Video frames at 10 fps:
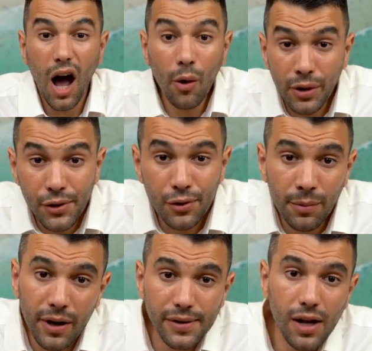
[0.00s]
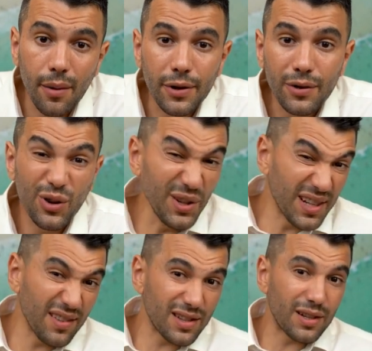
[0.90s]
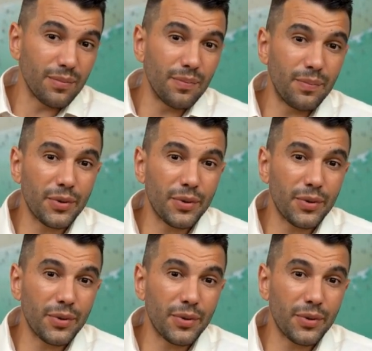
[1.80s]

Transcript: I want to enjoy my retirement, who doesn't?